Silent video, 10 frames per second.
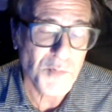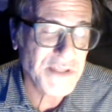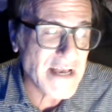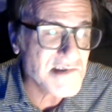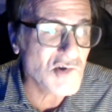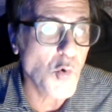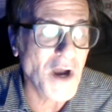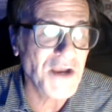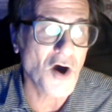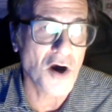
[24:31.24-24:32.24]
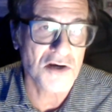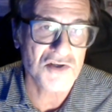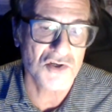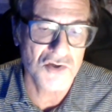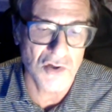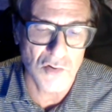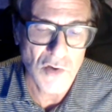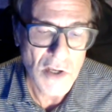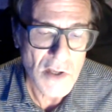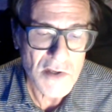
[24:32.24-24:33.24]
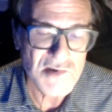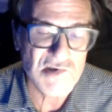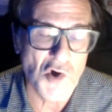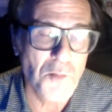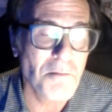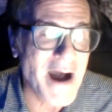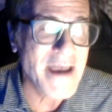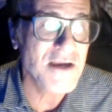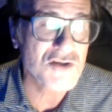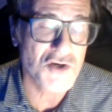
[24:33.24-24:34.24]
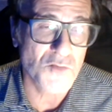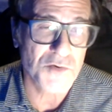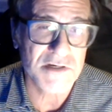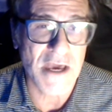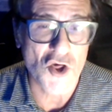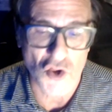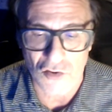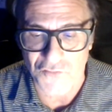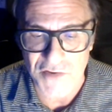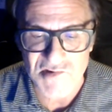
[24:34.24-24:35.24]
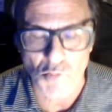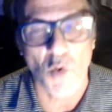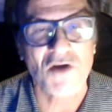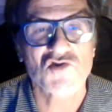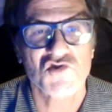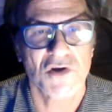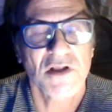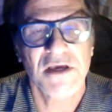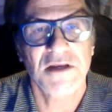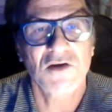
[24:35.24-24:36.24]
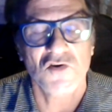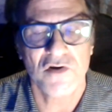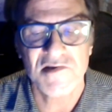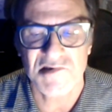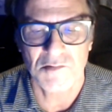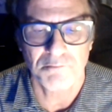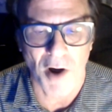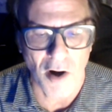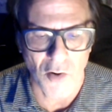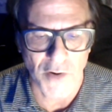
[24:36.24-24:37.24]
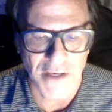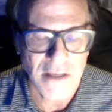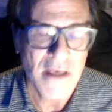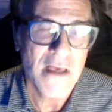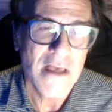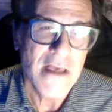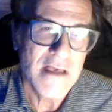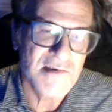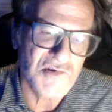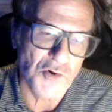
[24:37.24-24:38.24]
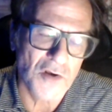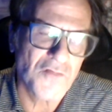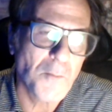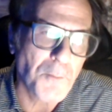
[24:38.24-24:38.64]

But that's quite hard to do. So my interpretation of this 1 trillion increase in borrowing is sort of a